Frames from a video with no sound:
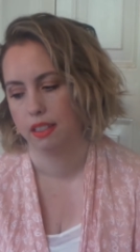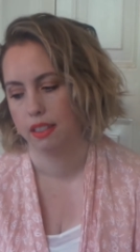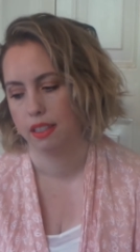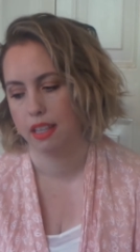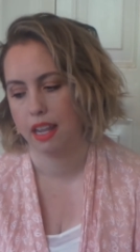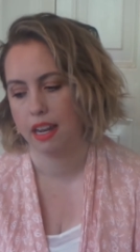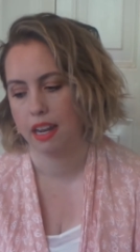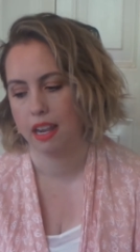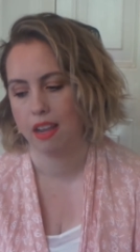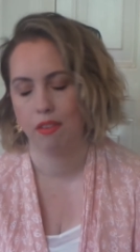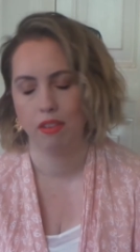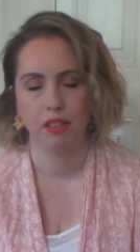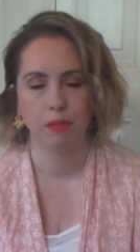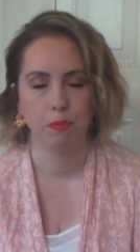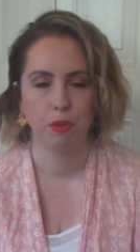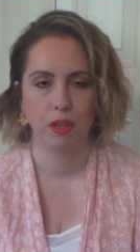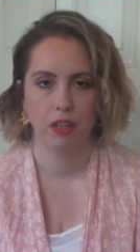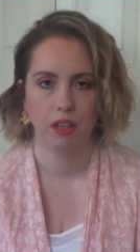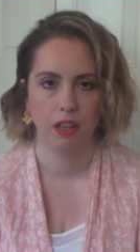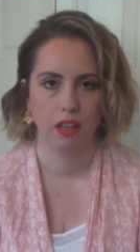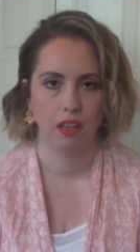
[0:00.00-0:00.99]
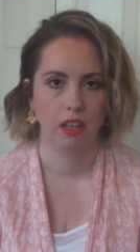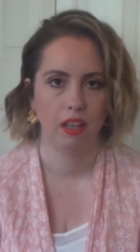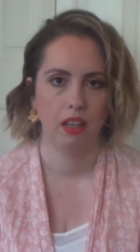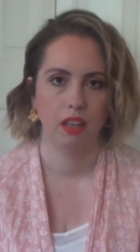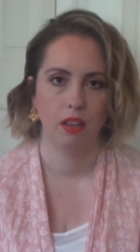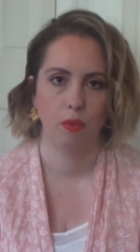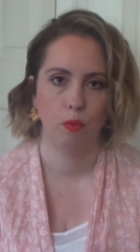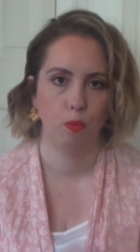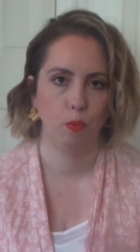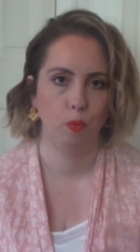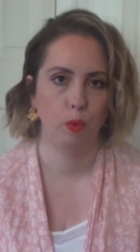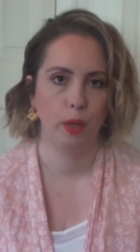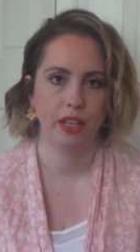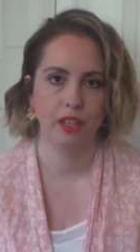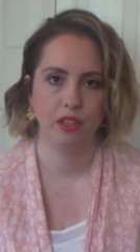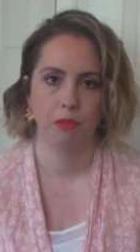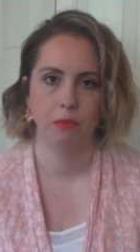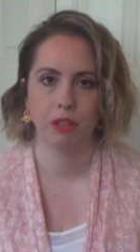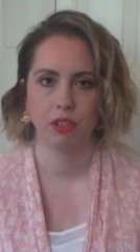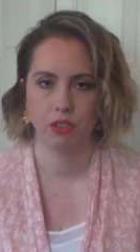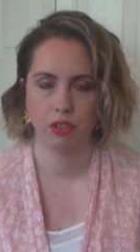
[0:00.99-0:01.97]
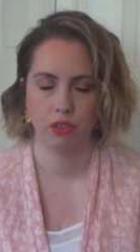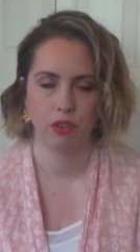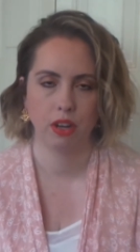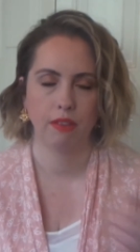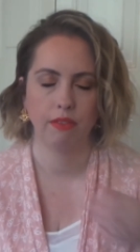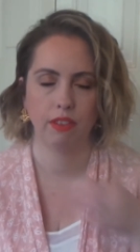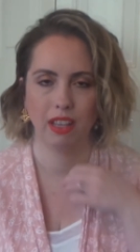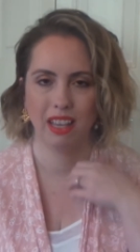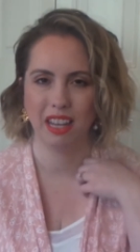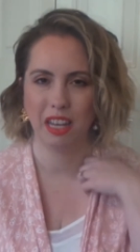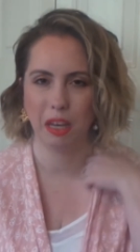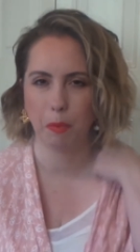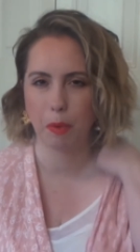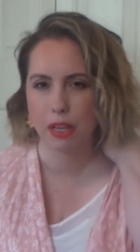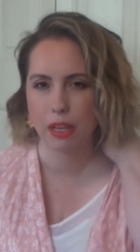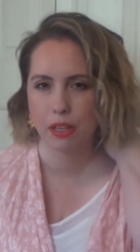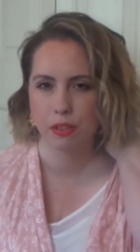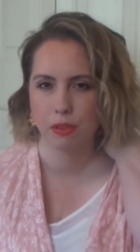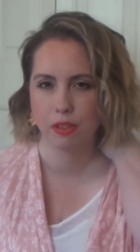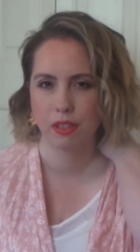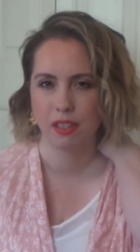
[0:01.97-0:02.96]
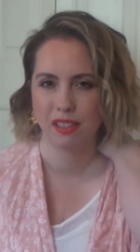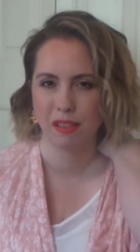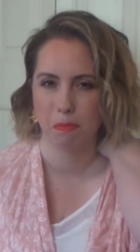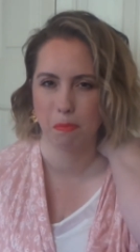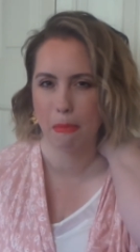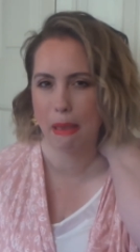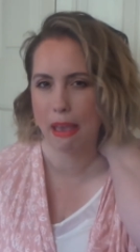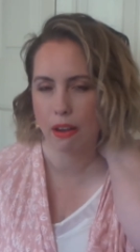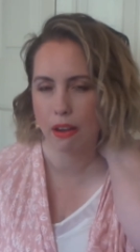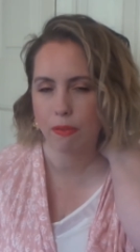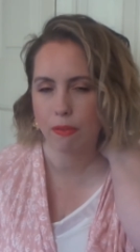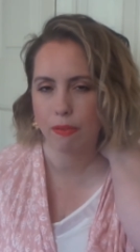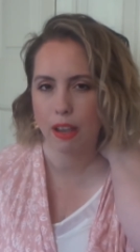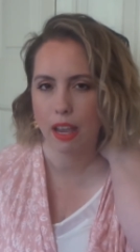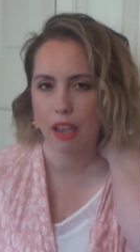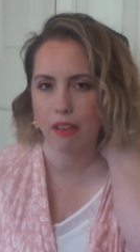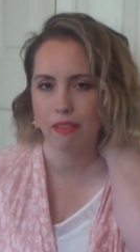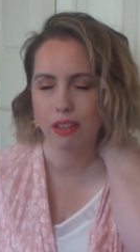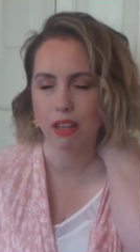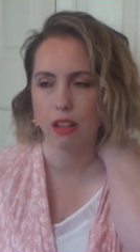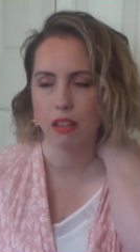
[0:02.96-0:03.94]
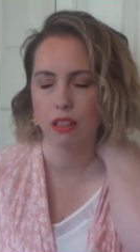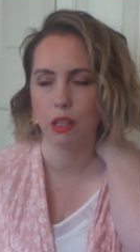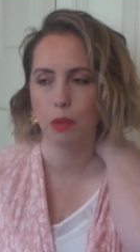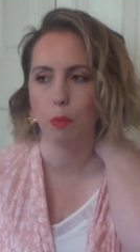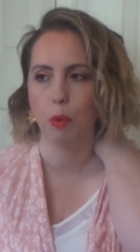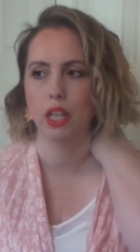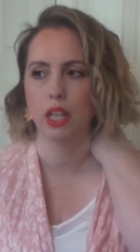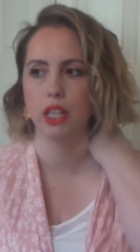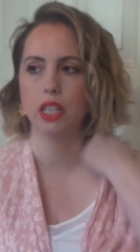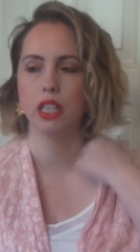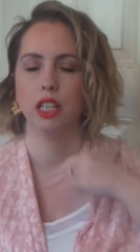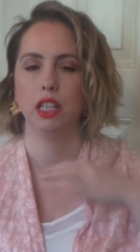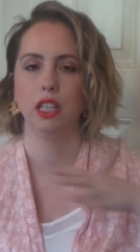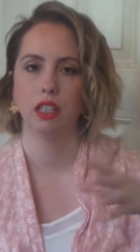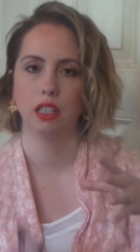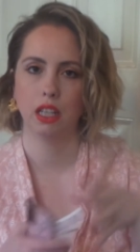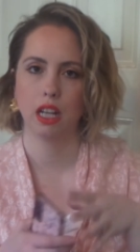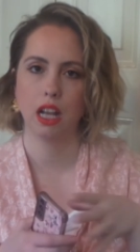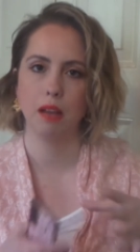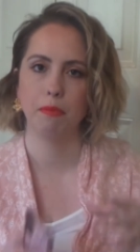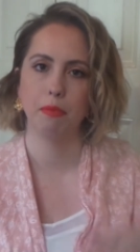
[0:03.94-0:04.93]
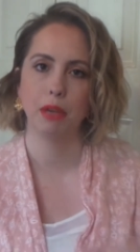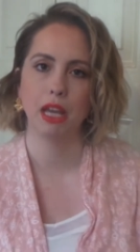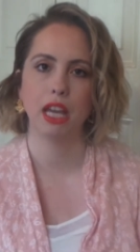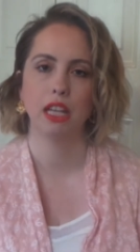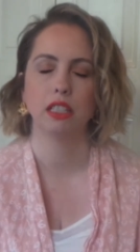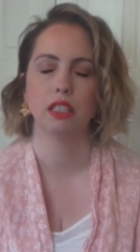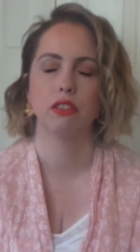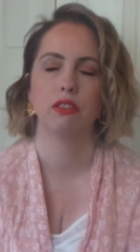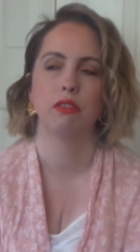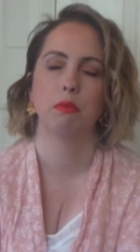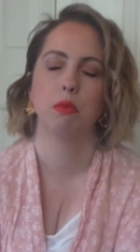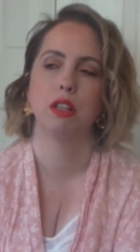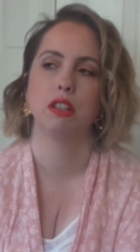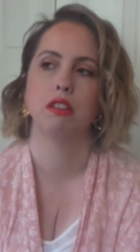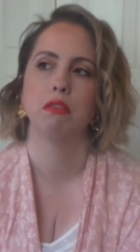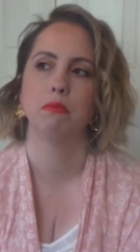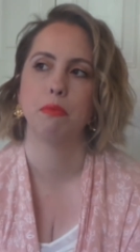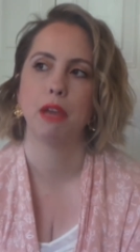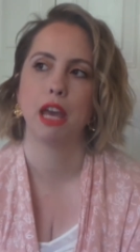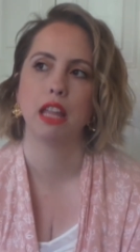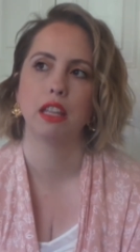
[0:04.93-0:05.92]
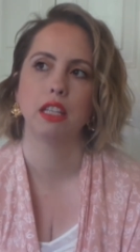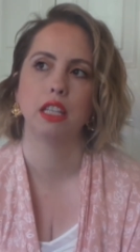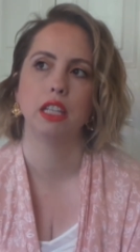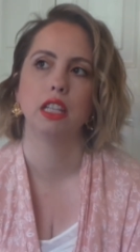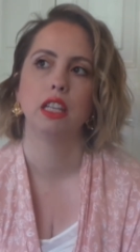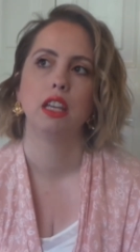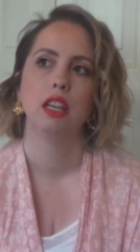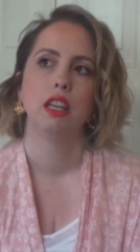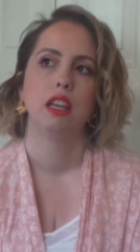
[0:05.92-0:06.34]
then I always bring way too much to travel anyway, so it doesn't matter if I have it all in one compact or one palette.